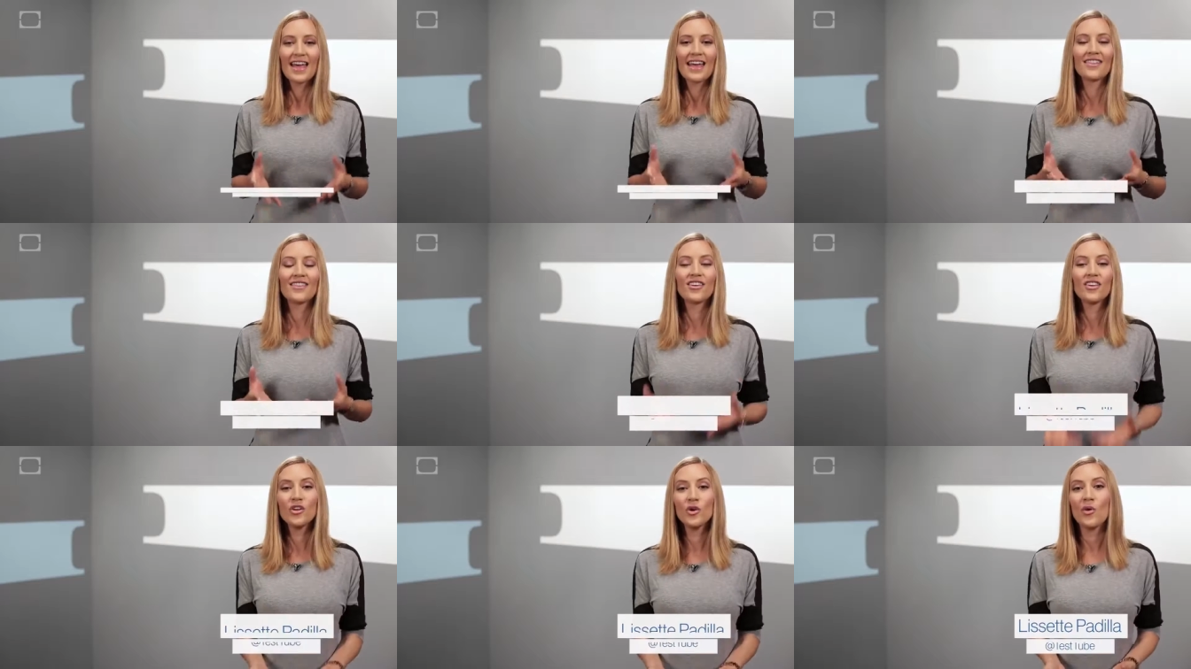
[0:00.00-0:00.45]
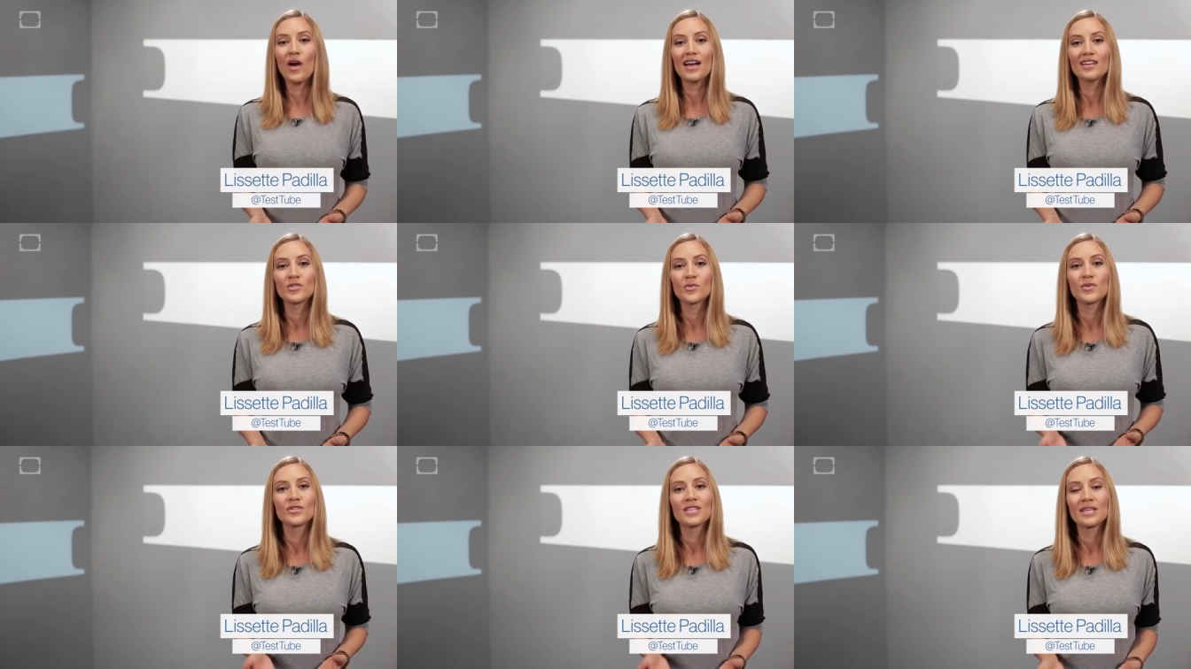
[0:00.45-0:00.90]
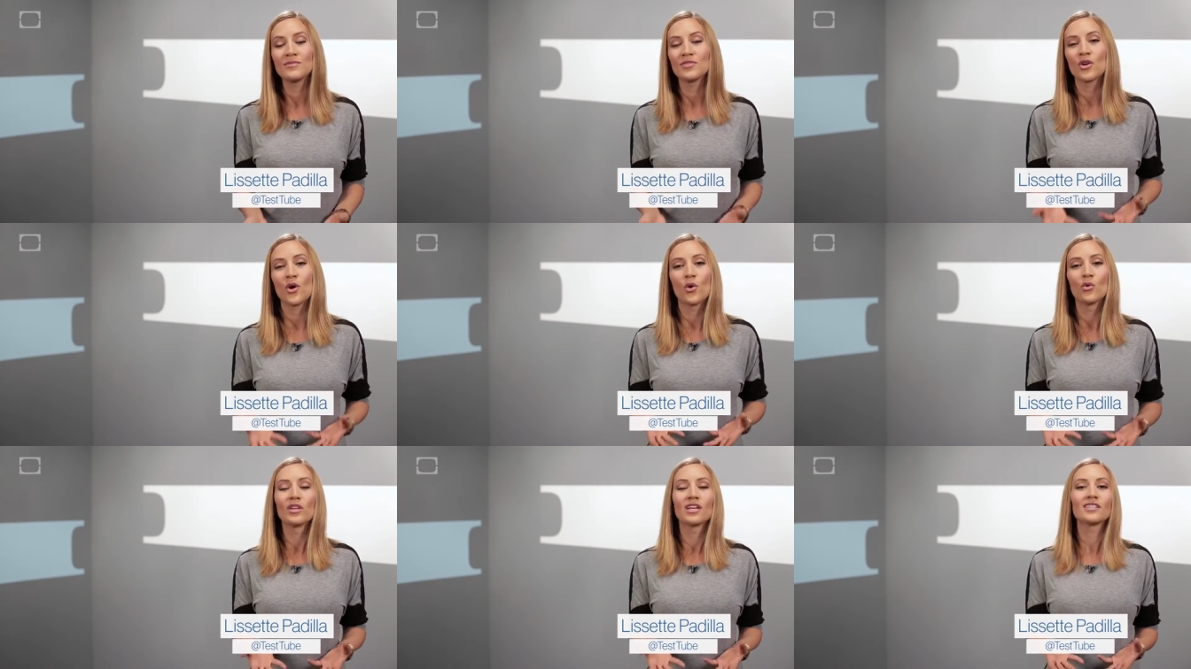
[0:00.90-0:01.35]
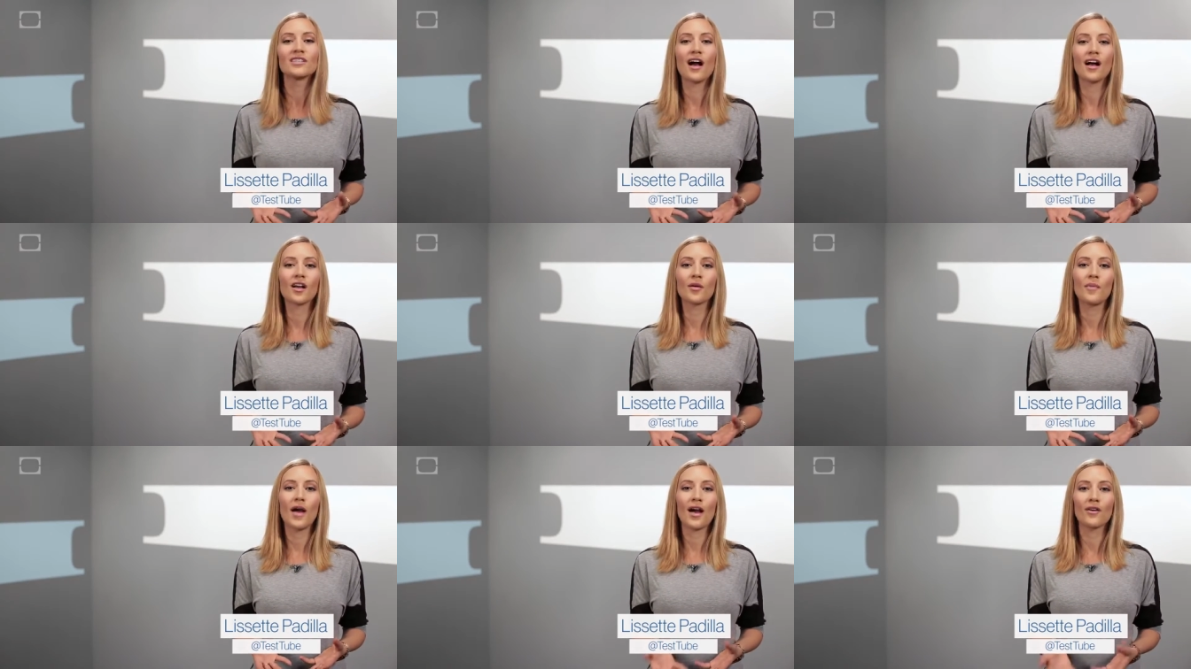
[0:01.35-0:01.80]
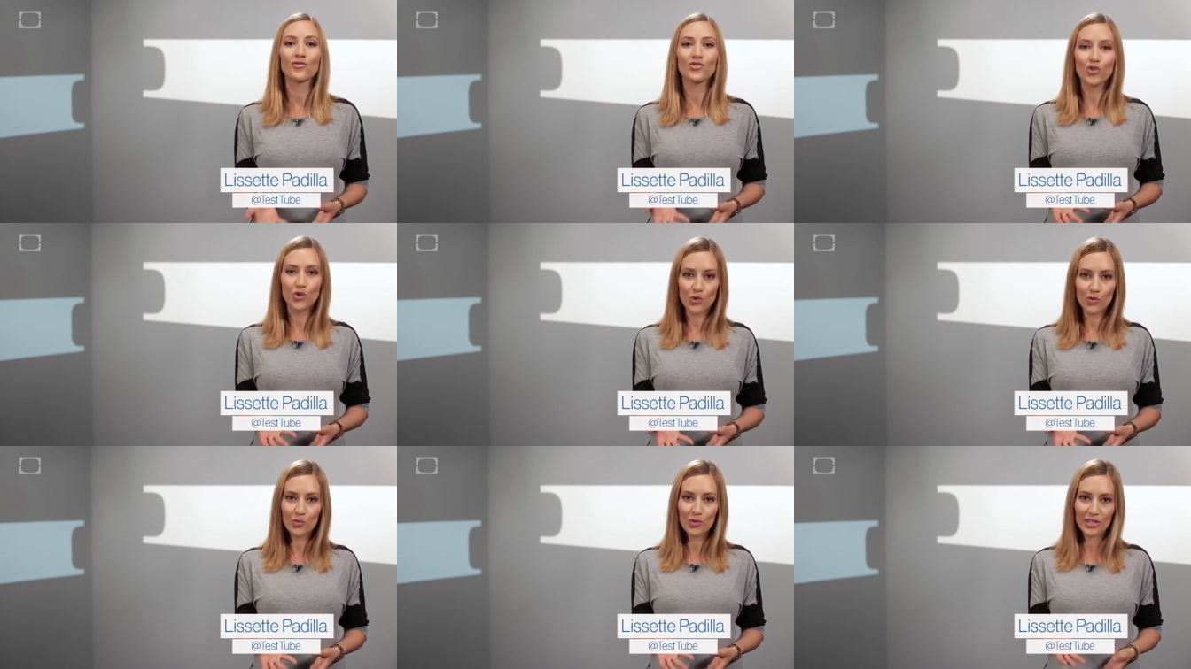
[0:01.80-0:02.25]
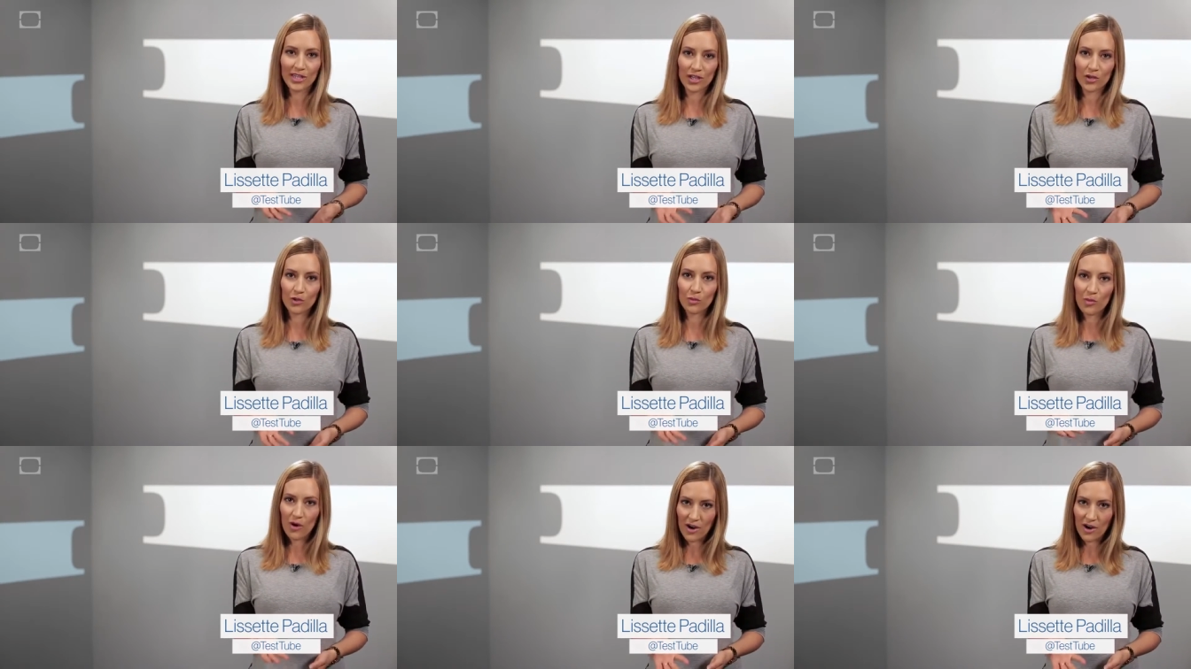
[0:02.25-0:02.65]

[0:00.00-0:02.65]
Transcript: In the US, we seem to only talk about two political